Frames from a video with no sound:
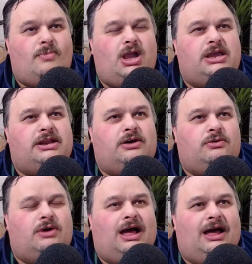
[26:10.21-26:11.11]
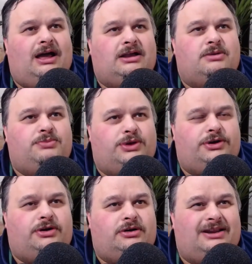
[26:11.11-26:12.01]
a
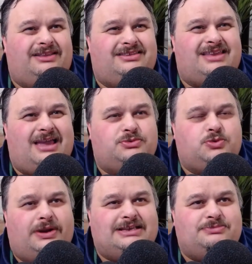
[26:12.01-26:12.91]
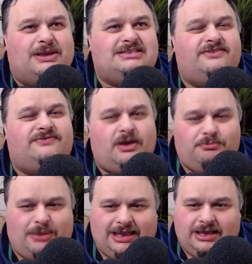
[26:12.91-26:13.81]
computer, and at the time it was quite expensive, a
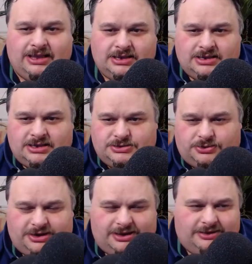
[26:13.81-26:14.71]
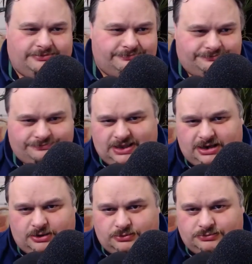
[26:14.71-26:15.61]
big sort of
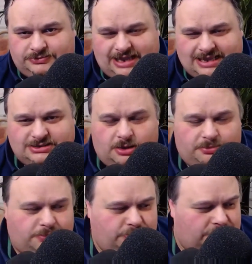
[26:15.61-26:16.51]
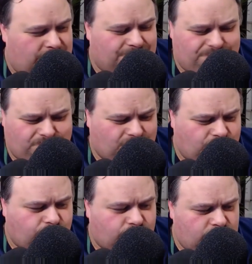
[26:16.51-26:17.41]
desktop computer.
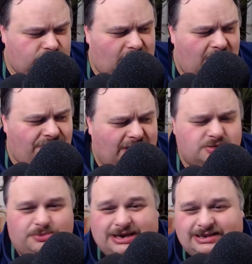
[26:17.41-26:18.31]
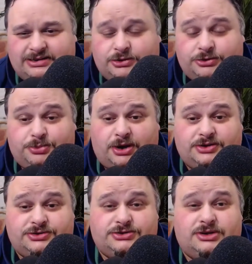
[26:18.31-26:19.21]
I think it was about
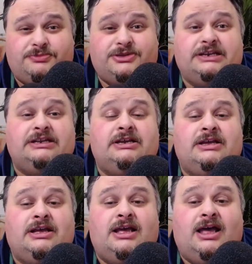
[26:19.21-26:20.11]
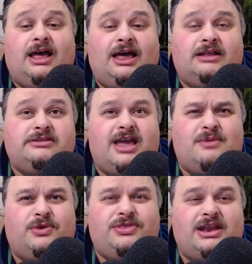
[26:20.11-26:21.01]
£800 or something,
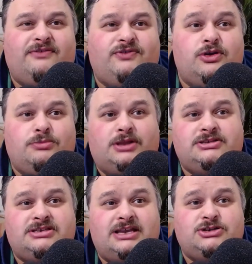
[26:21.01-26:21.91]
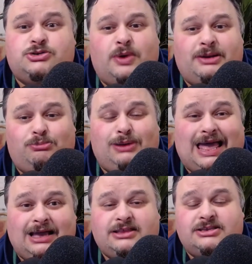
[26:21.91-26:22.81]
and within a few months it just went
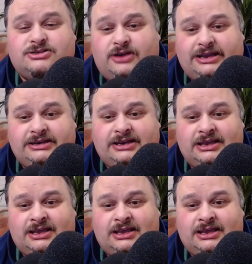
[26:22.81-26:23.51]
black, the screen,